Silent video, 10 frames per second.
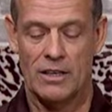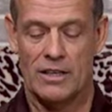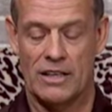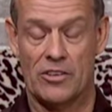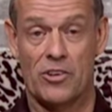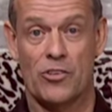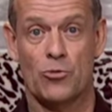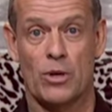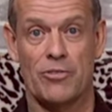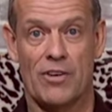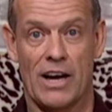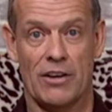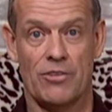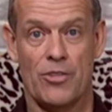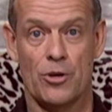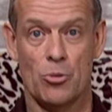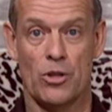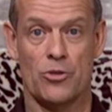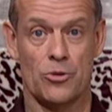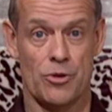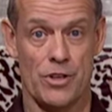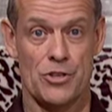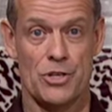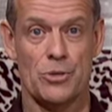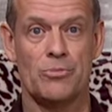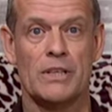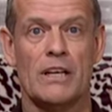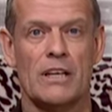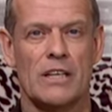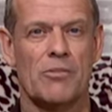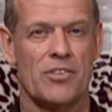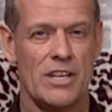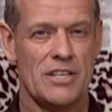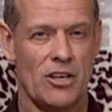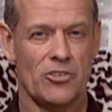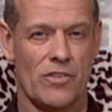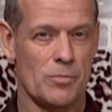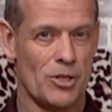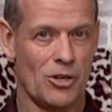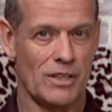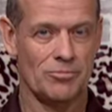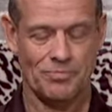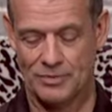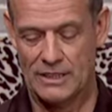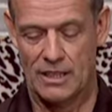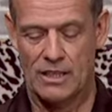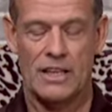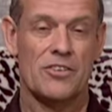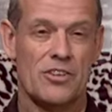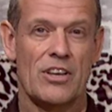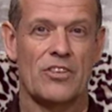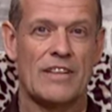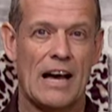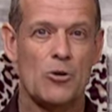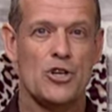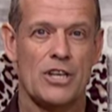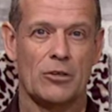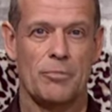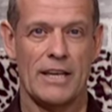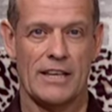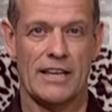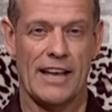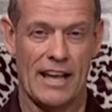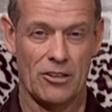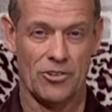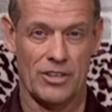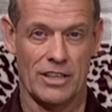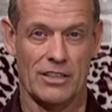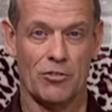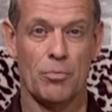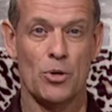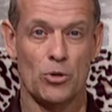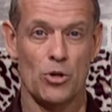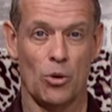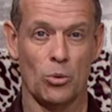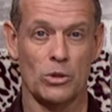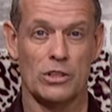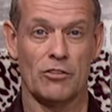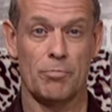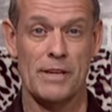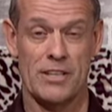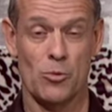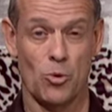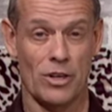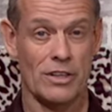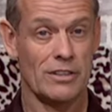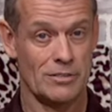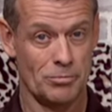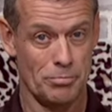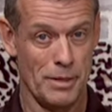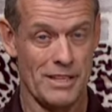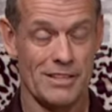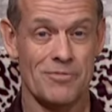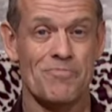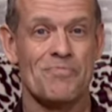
In Exodus 25:31-32 gives details of the menorah. It says, "And thou shalt make a candlestick of pure gold, of beaten work, beaten,